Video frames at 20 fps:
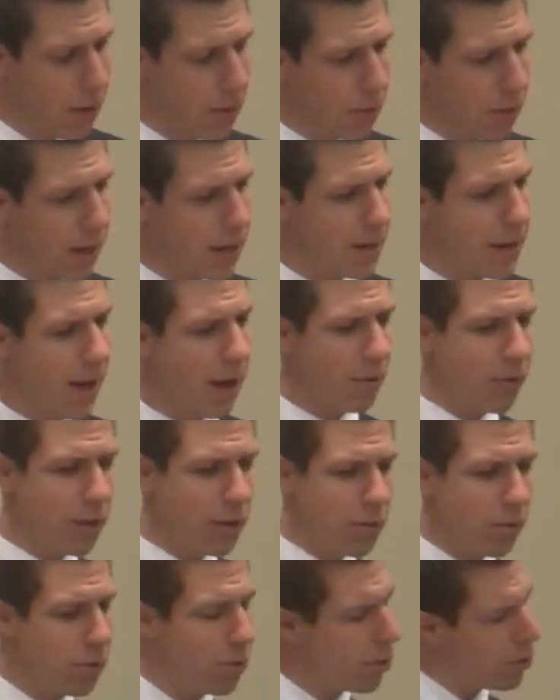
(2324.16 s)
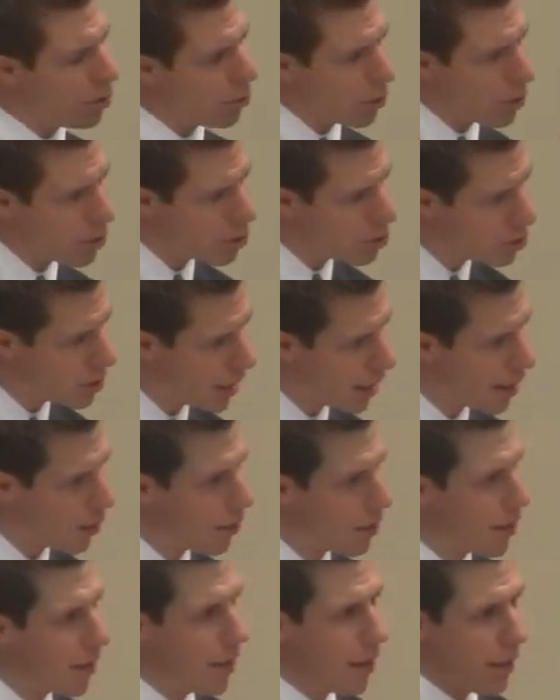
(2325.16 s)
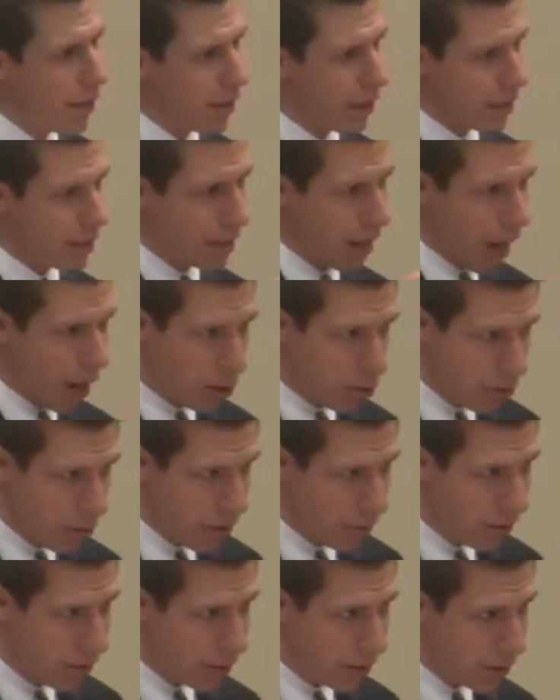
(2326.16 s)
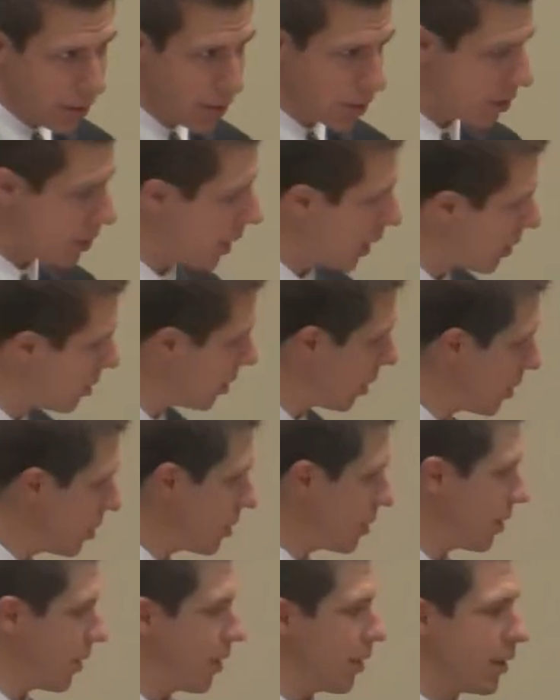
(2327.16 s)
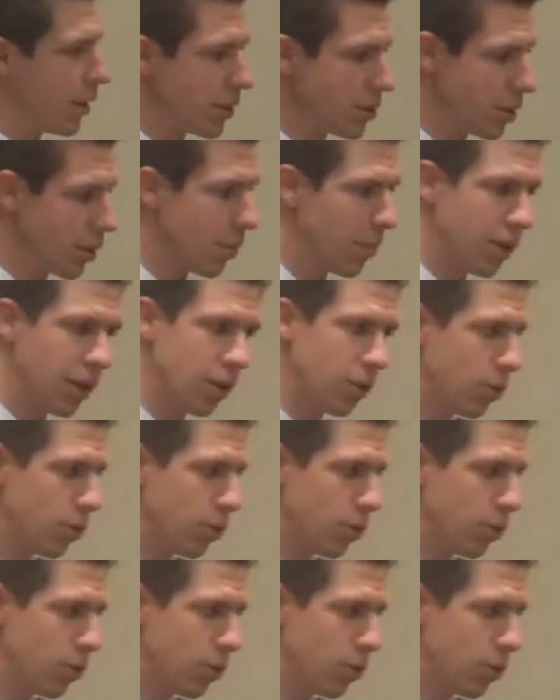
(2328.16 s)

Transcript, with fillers: Okay, now that you, you understand the doctrine of it, it's not just somebody